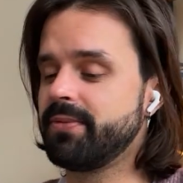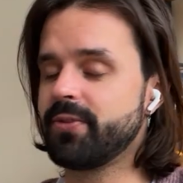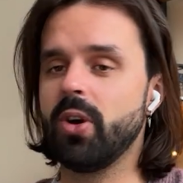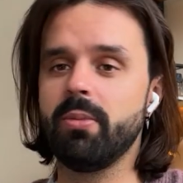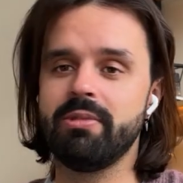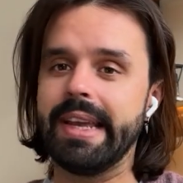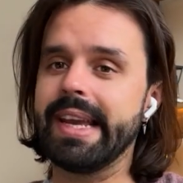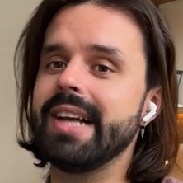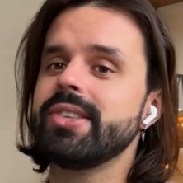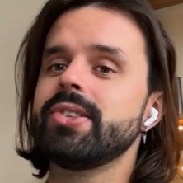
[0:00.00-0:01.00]
from like
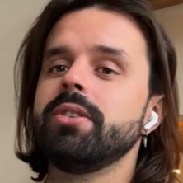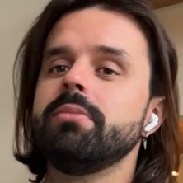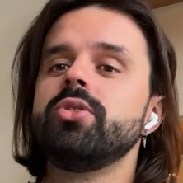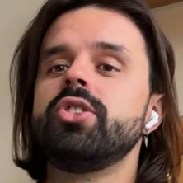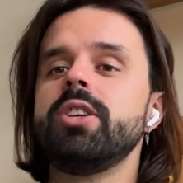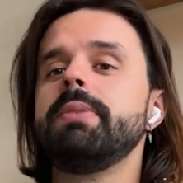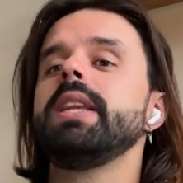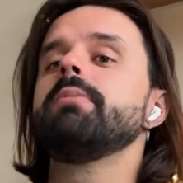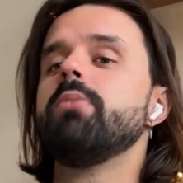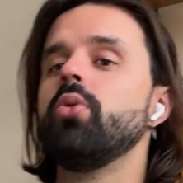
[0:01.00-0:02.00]
custom
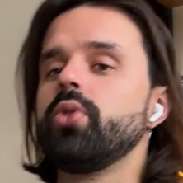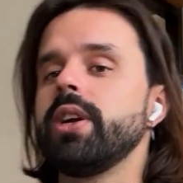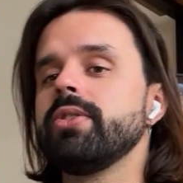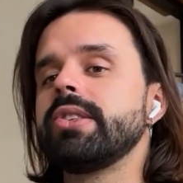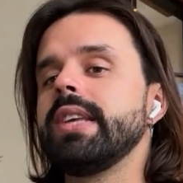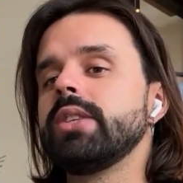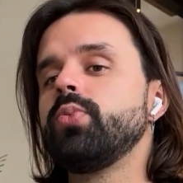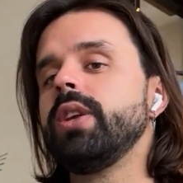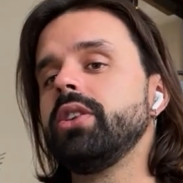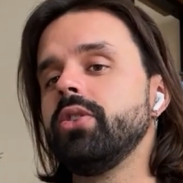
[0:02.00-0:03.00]
GPT models that
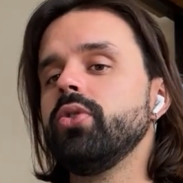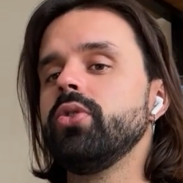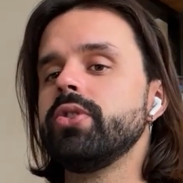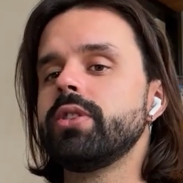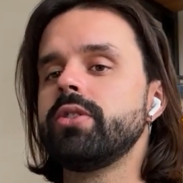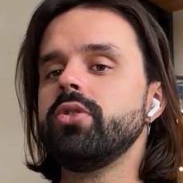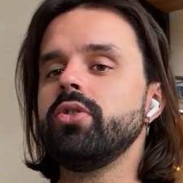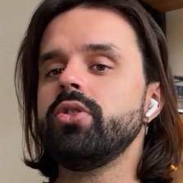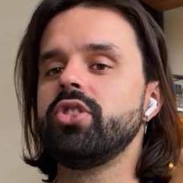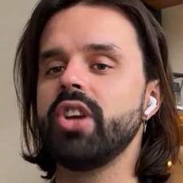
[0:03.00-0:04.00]
we use
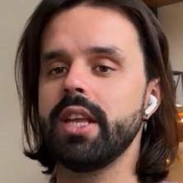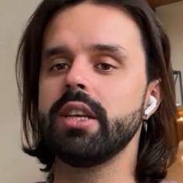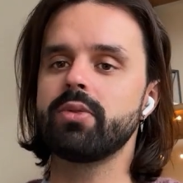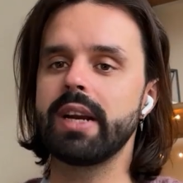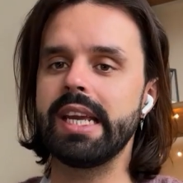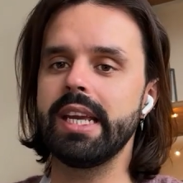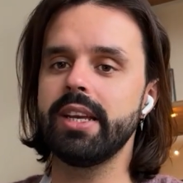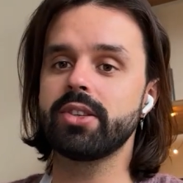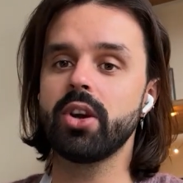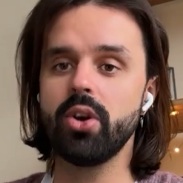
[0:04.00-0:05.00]
to
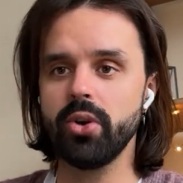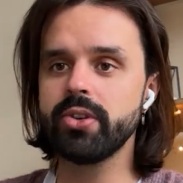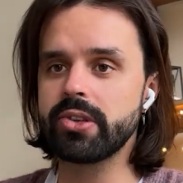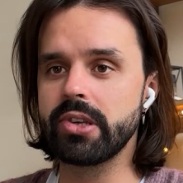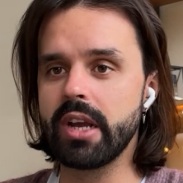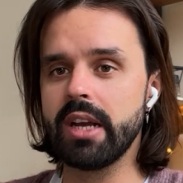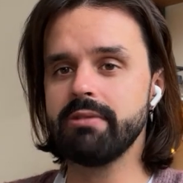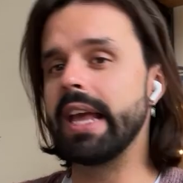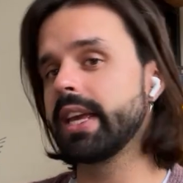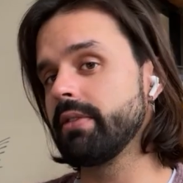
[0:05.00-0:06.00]
generate hooks,
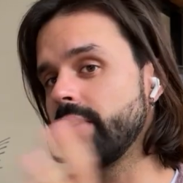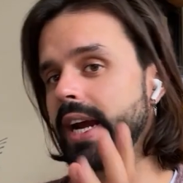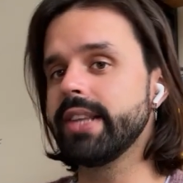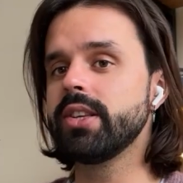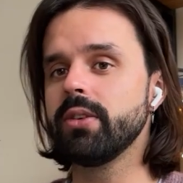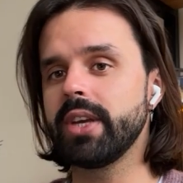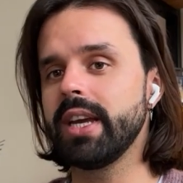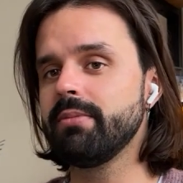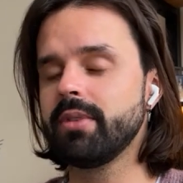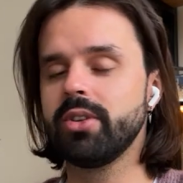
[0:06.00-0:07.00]
like a variety of
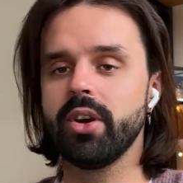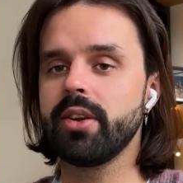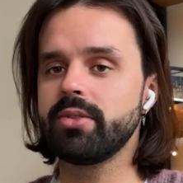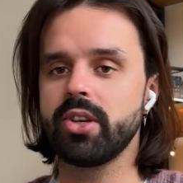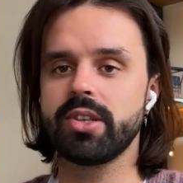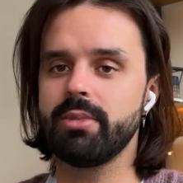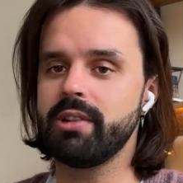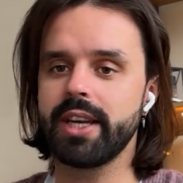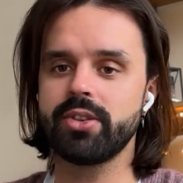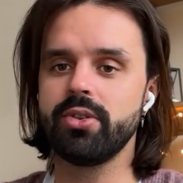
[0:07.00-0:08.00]
them, not just
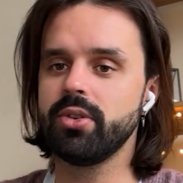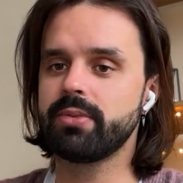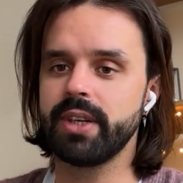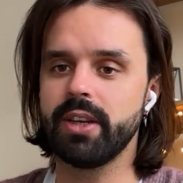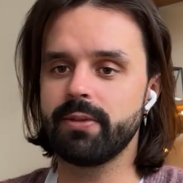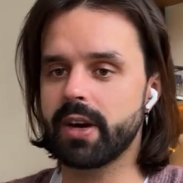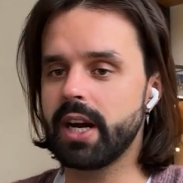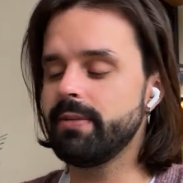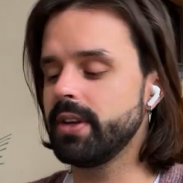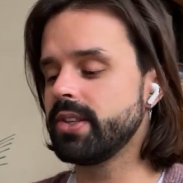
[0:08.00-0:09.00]
about like two, three, or
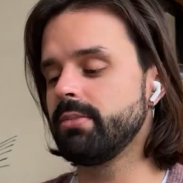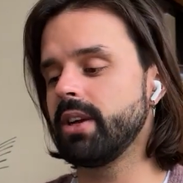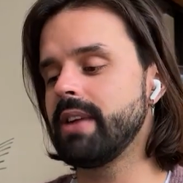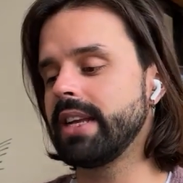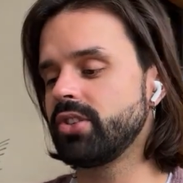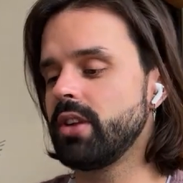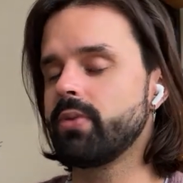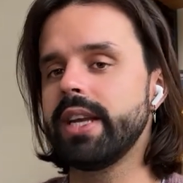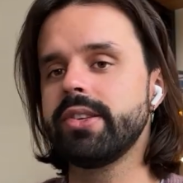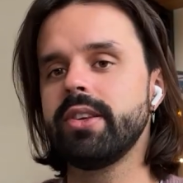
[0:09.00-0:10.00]
five. It's about like
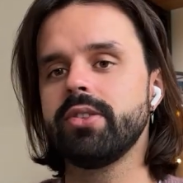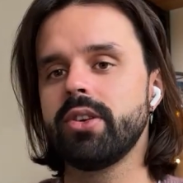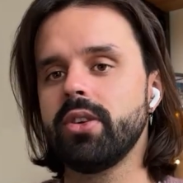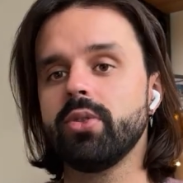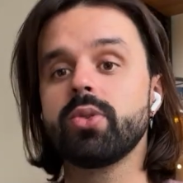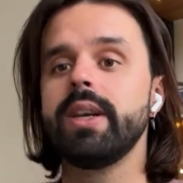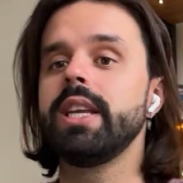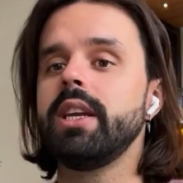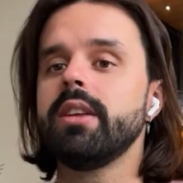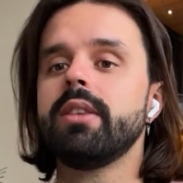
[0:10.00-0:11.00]
generating,
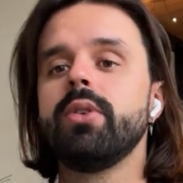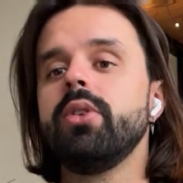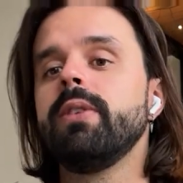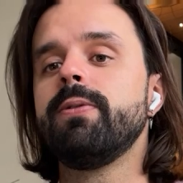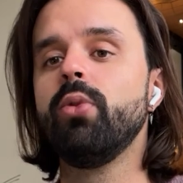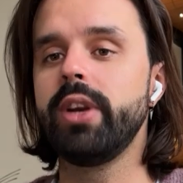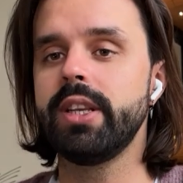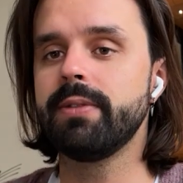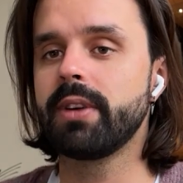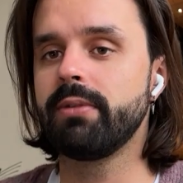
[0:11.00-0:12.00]
20, 30, 40
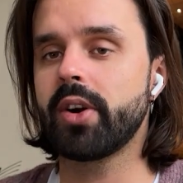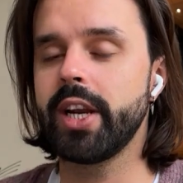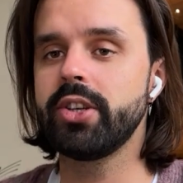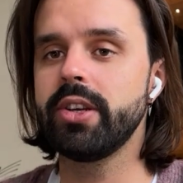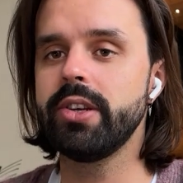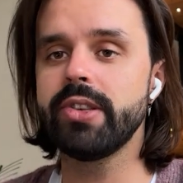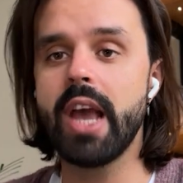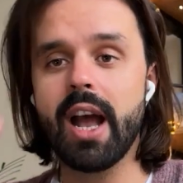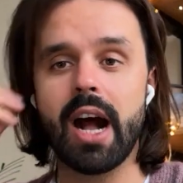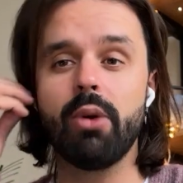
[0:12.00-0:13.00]
different variations.
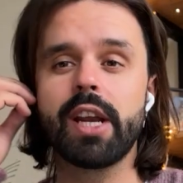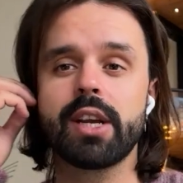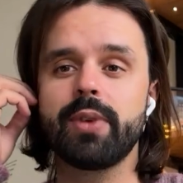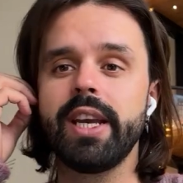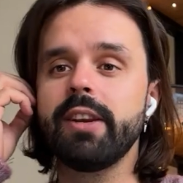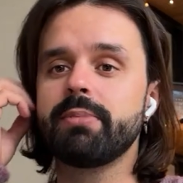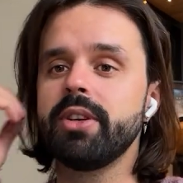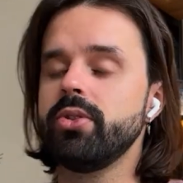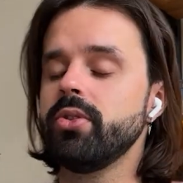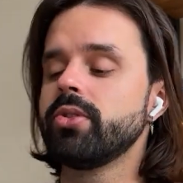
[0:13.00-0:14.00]
Our creative
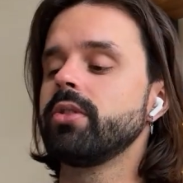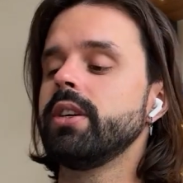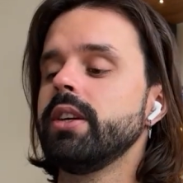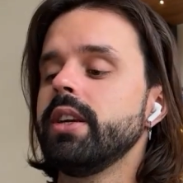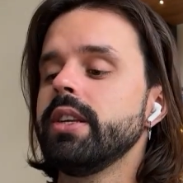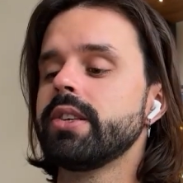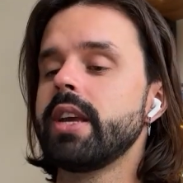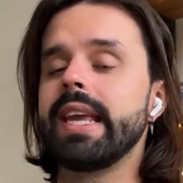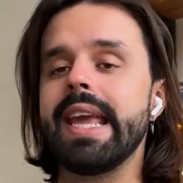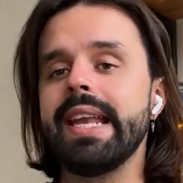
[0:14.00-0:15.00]
producer
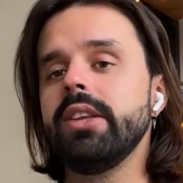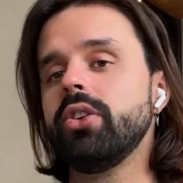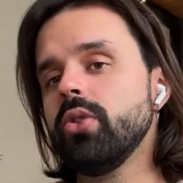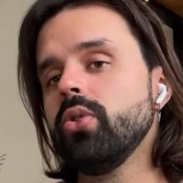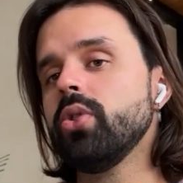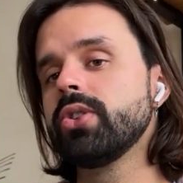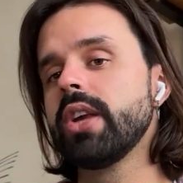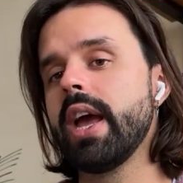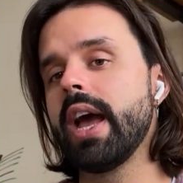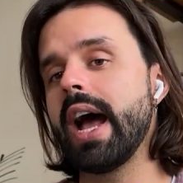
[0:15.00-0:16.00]
can
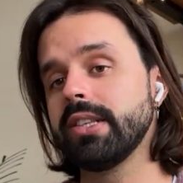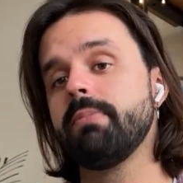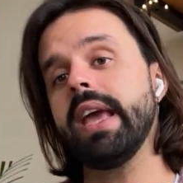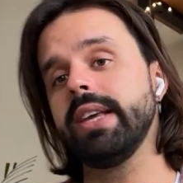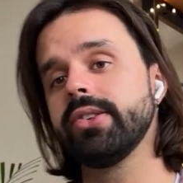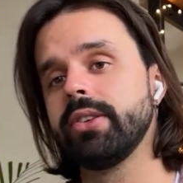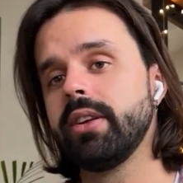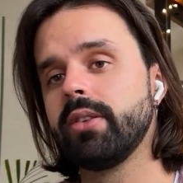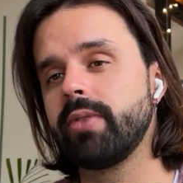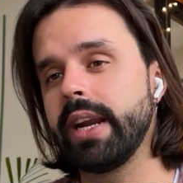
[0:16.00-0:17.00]
use as a base,
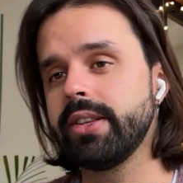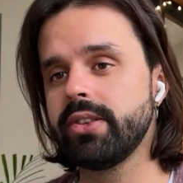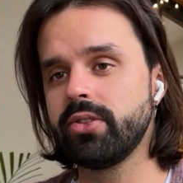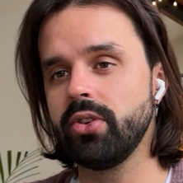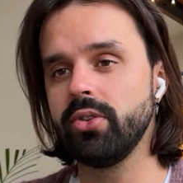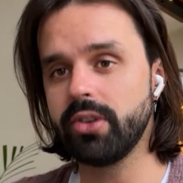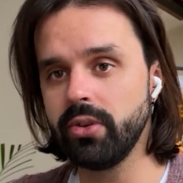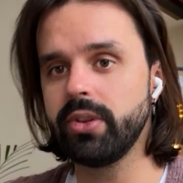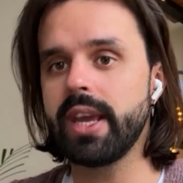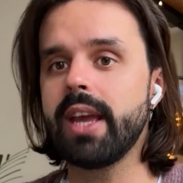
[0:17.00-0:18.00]
right? To
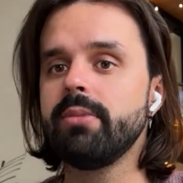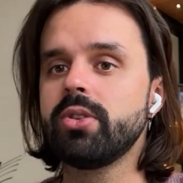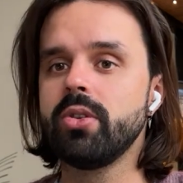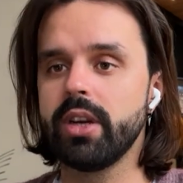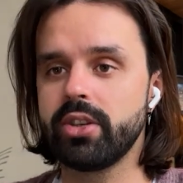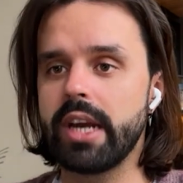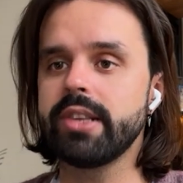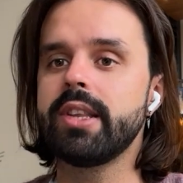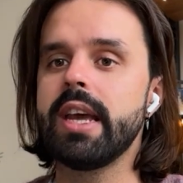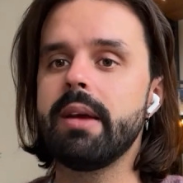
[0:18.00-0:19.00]
tune them, to
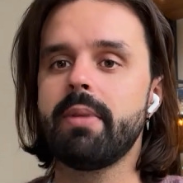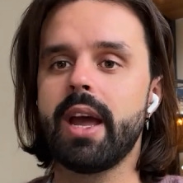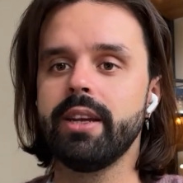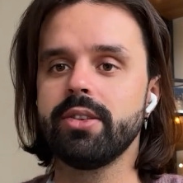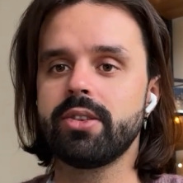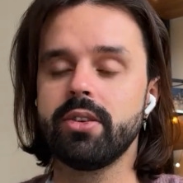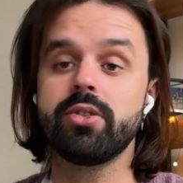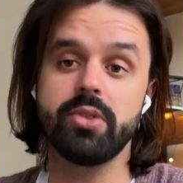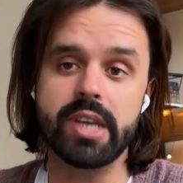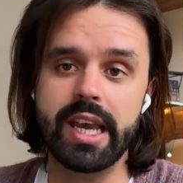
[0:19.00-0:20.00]
adjust them, and
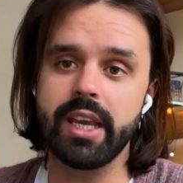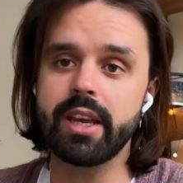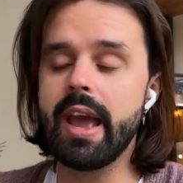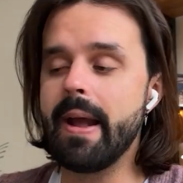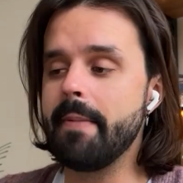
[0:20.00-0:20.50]
to take.